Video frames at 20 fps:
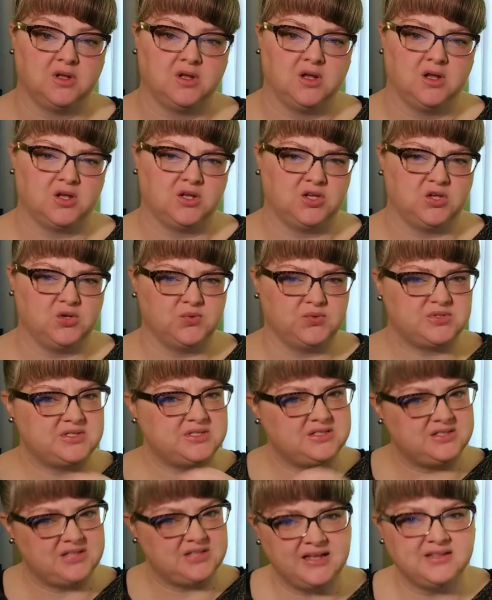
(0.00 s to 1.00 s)
You
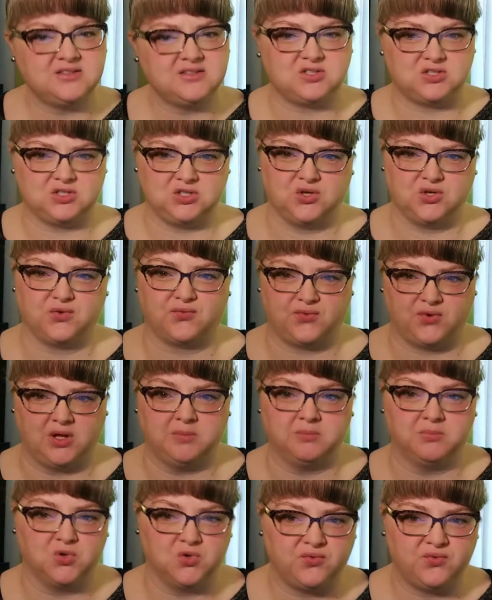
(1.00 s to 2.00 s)
sense your foot
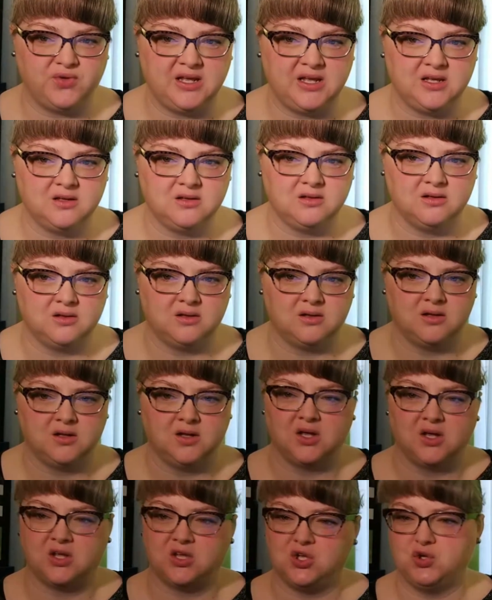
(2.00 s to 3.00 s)
moving,
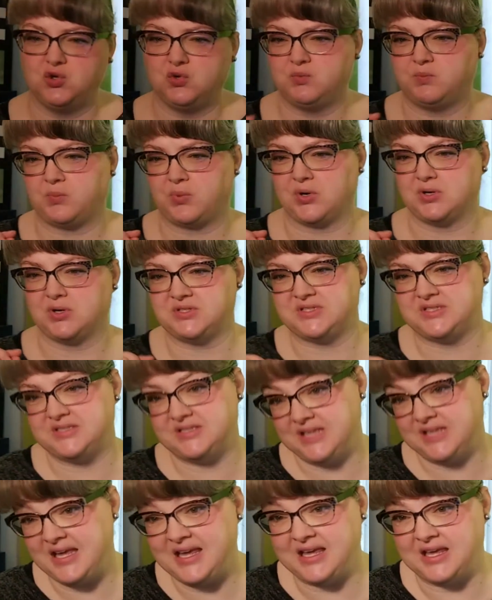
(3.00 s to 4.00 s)
you
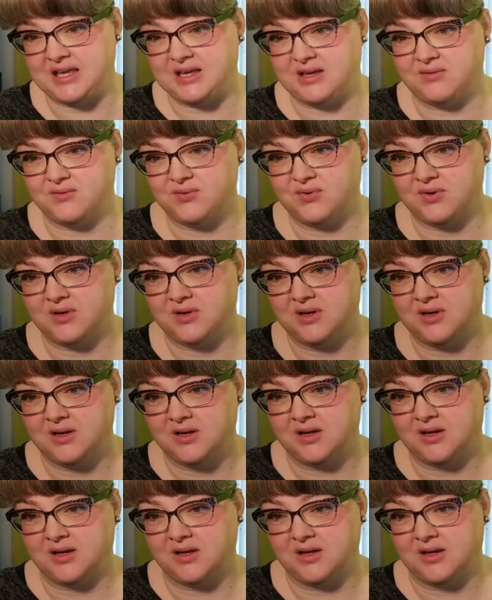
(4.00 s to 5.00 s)
perceive
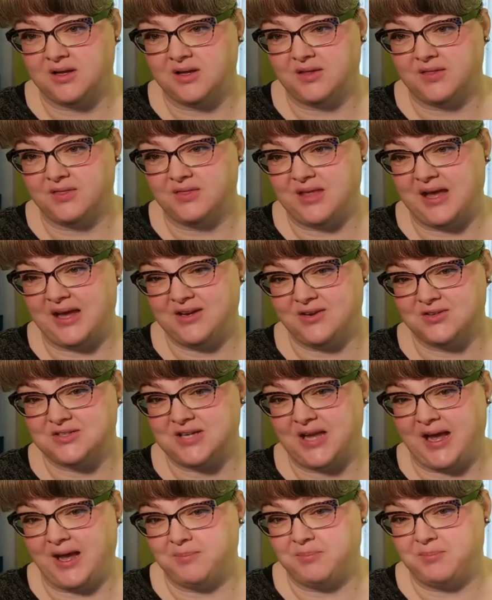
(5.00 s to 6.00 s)
that you're
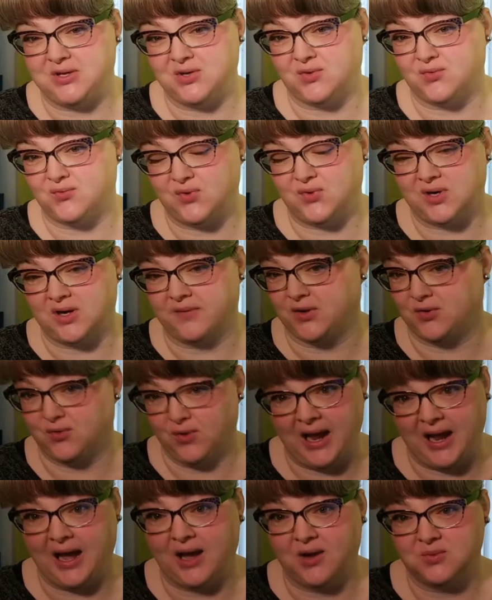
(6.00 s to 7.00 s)
tapping your foot on the
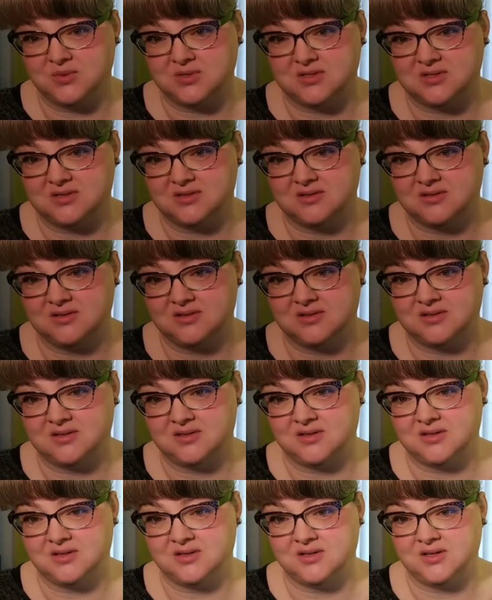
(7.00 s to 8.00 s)
ground.
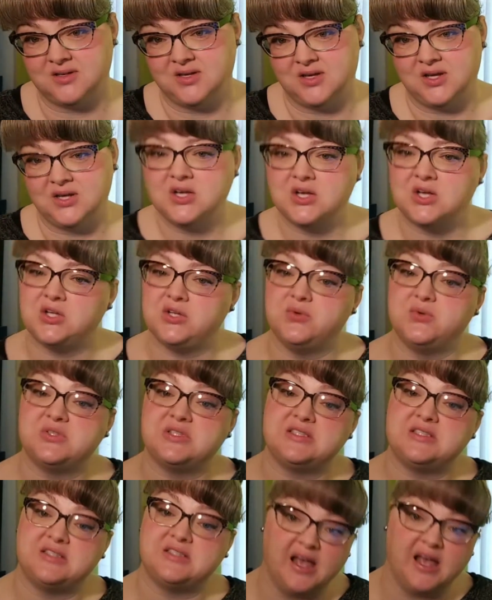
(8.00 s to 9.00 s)
You
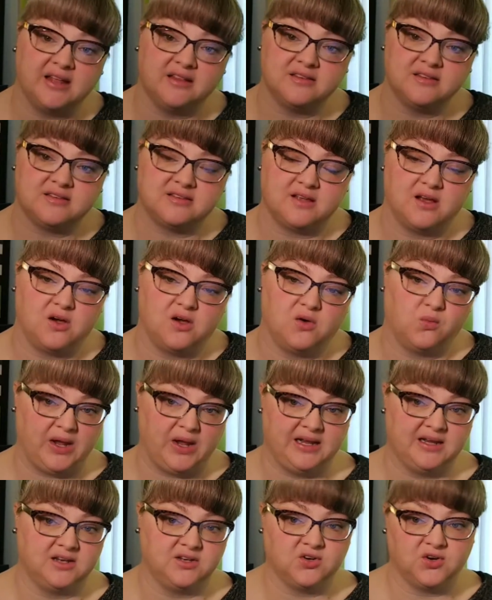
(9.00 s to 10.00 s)
sense a weight
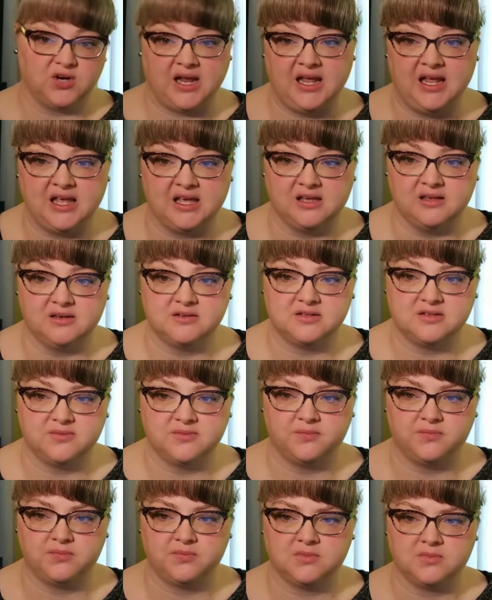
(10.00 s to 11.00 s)
in your hand.
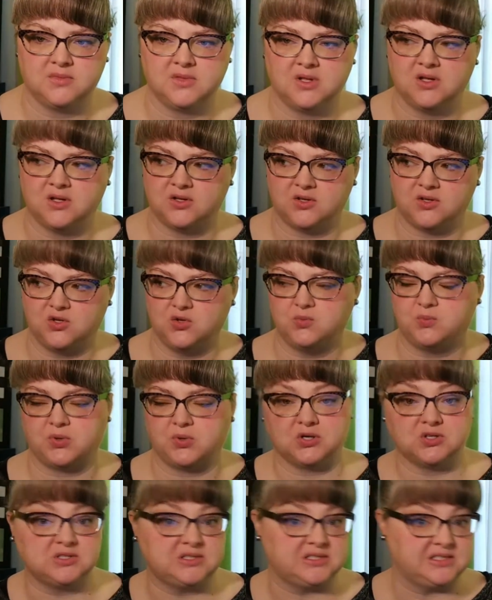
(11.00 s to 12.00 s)
You
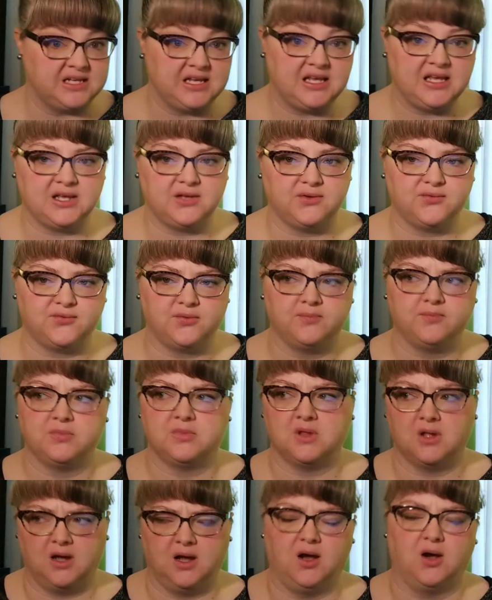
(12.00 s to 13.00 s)
perceive,
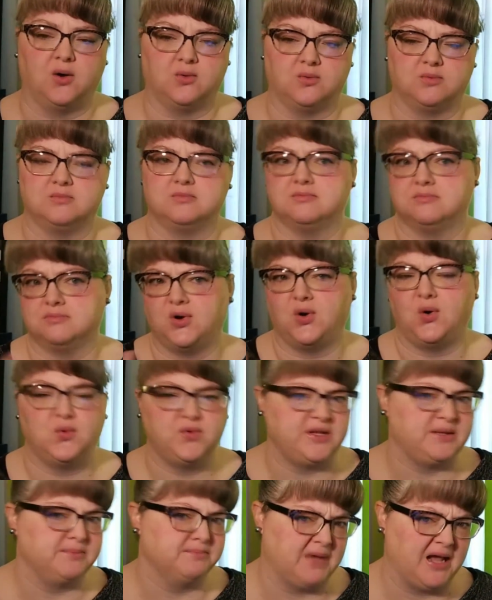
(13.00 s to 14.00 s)
oh, I'm
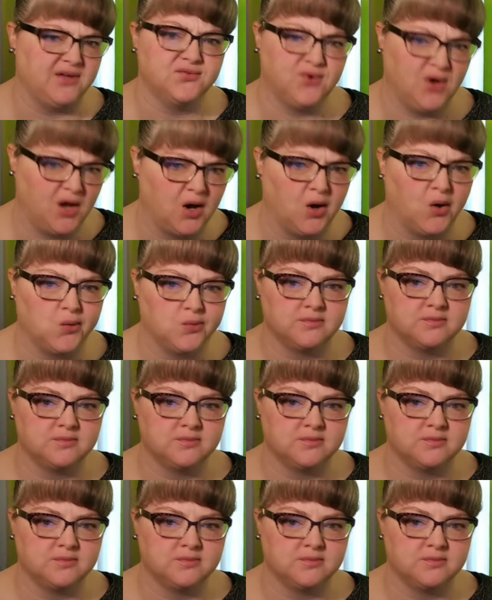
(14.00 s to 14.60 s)
holding my phone.